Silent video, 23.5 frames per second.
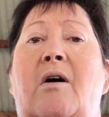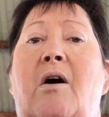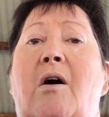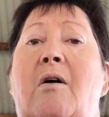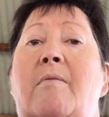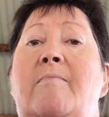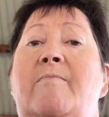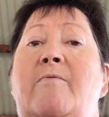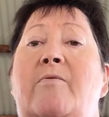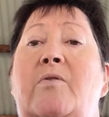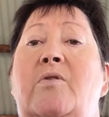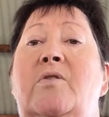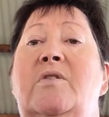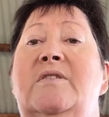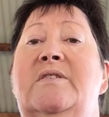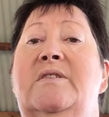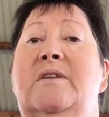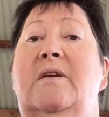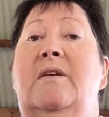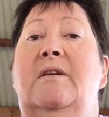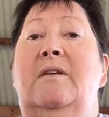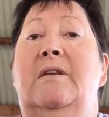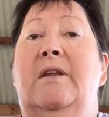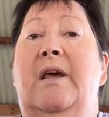I'm
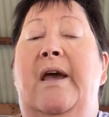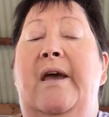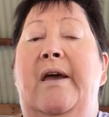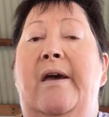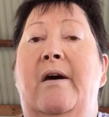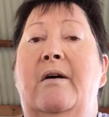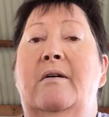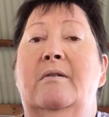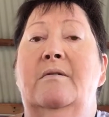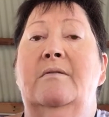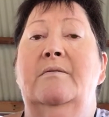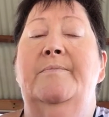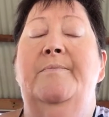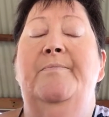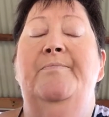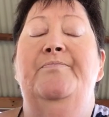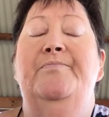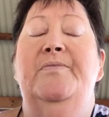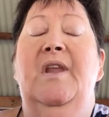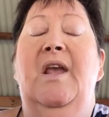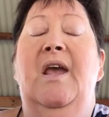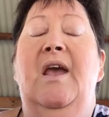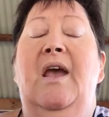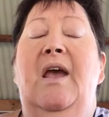voicing now,
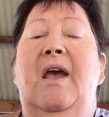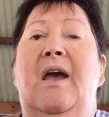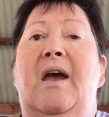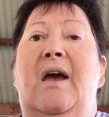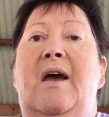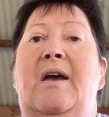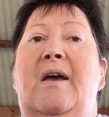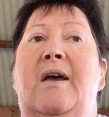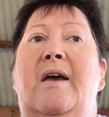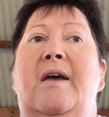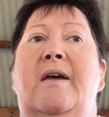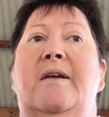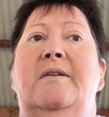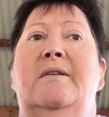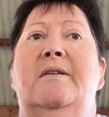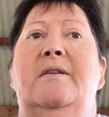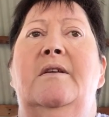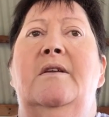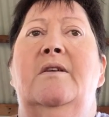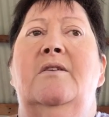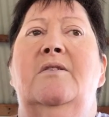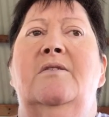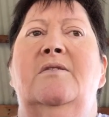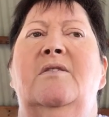
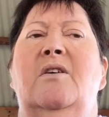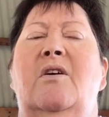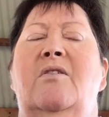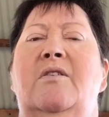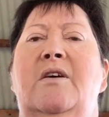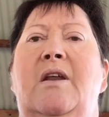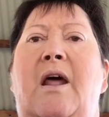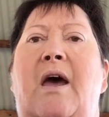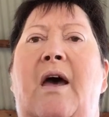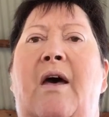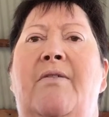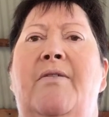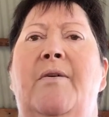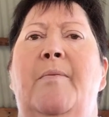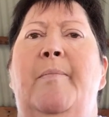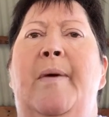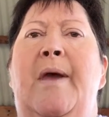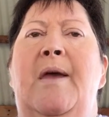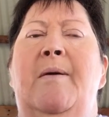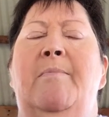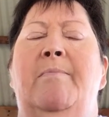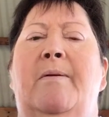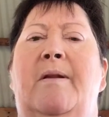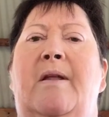and so that other
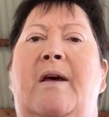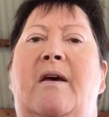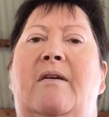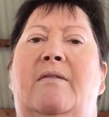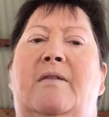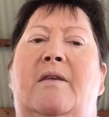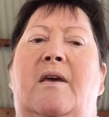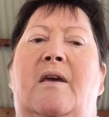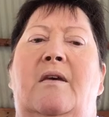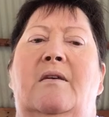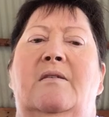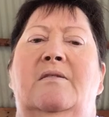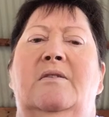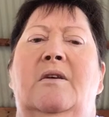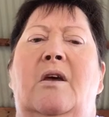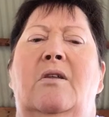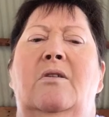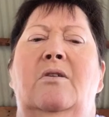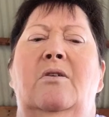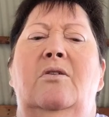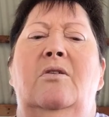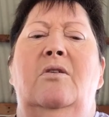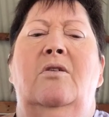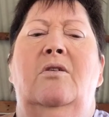people out there, so
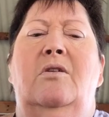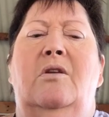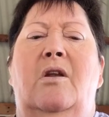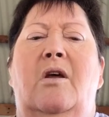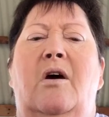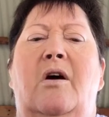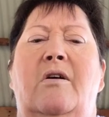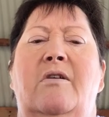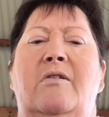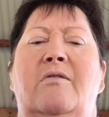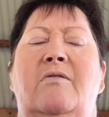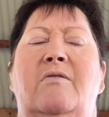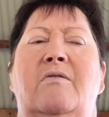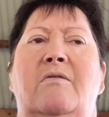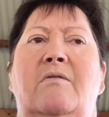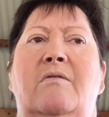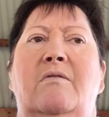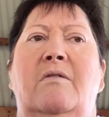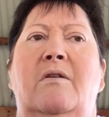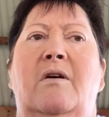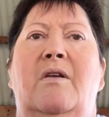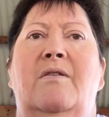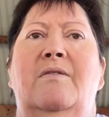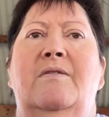that you
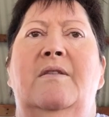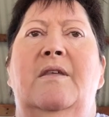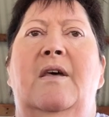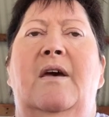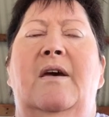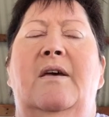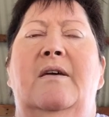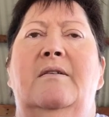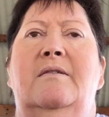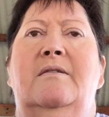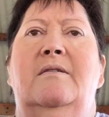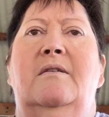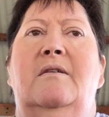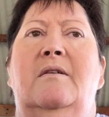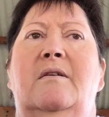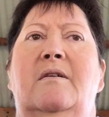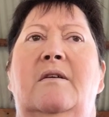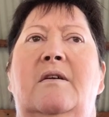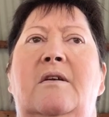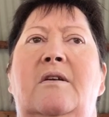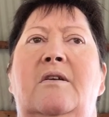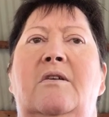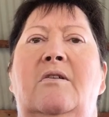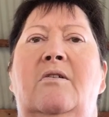know that
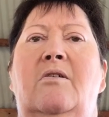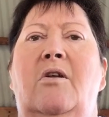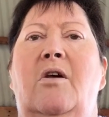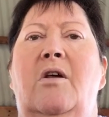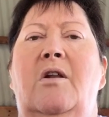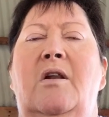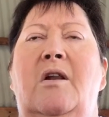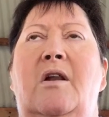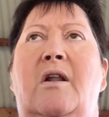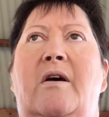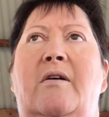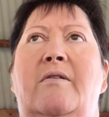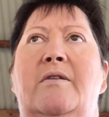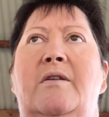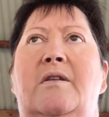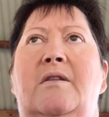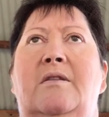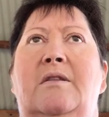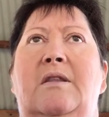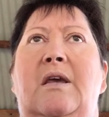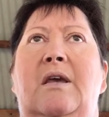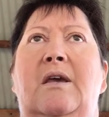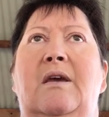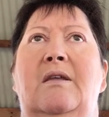you're not alone
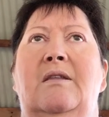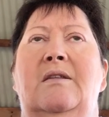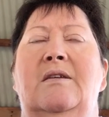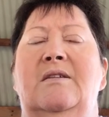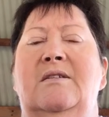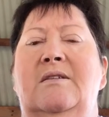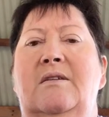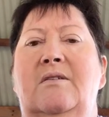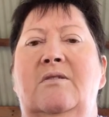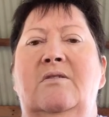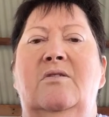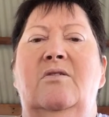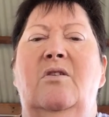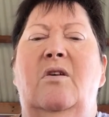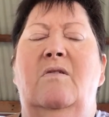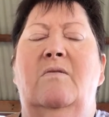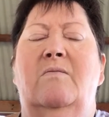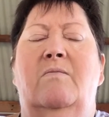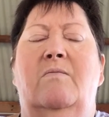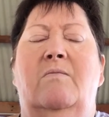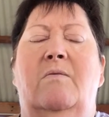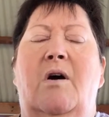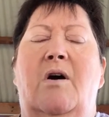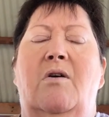in thinking this. It's not
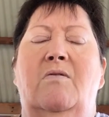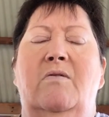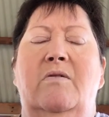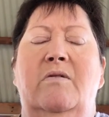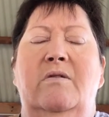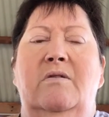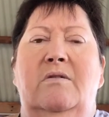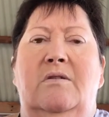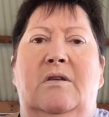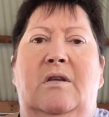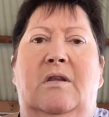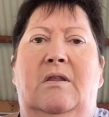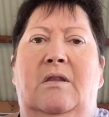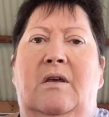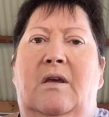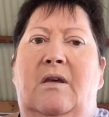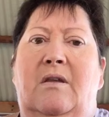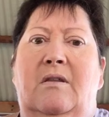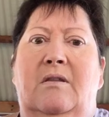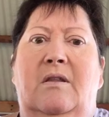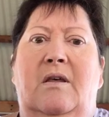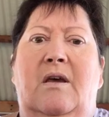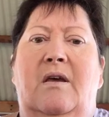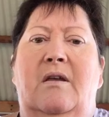wrong to
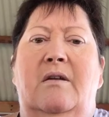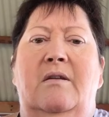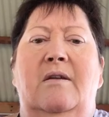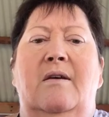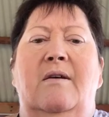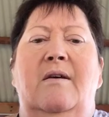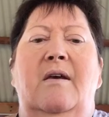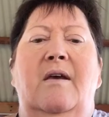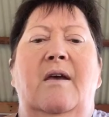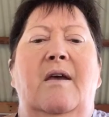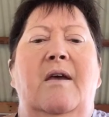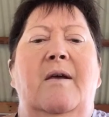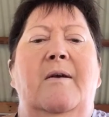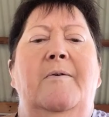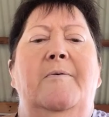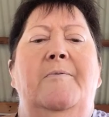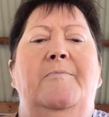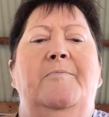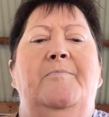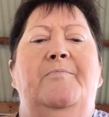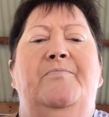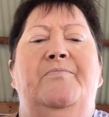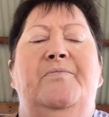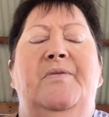think that.
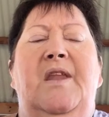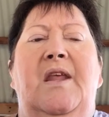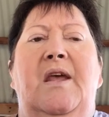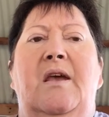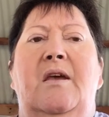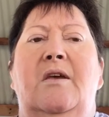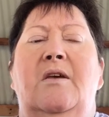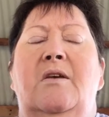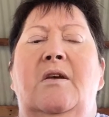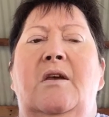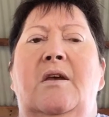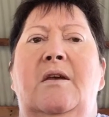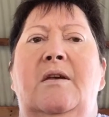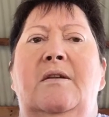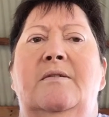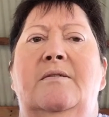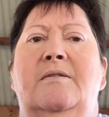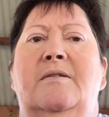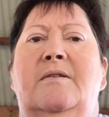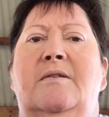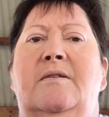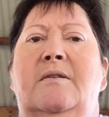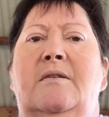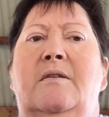
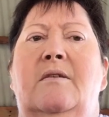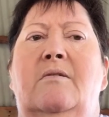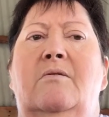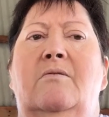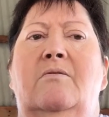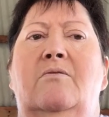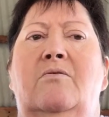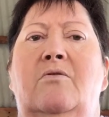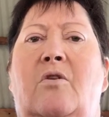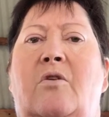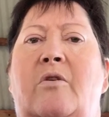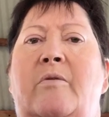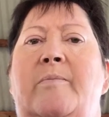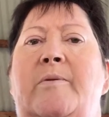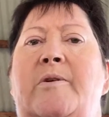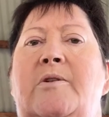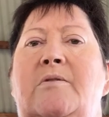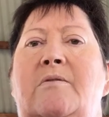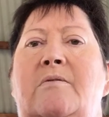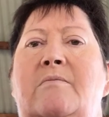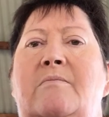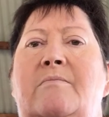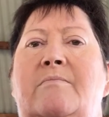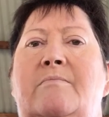It's
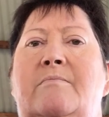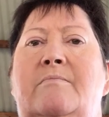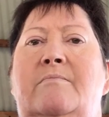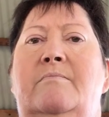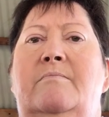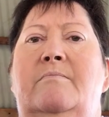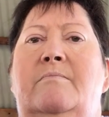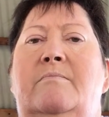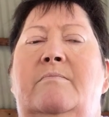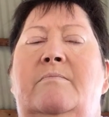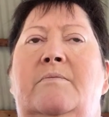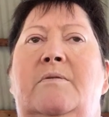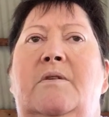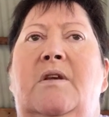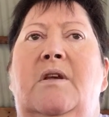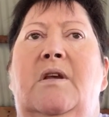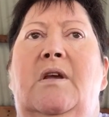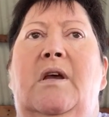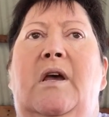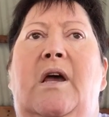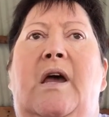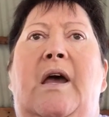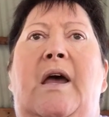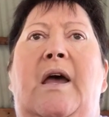normal.
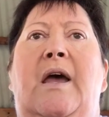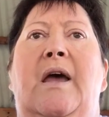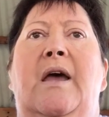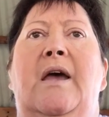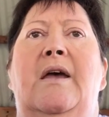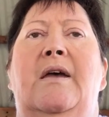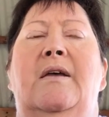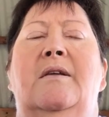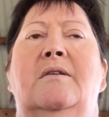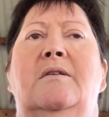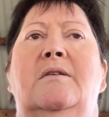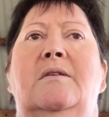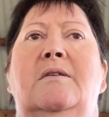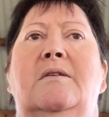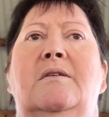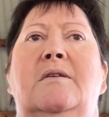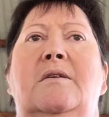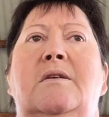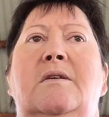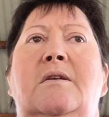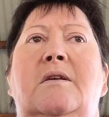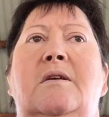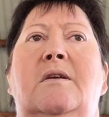And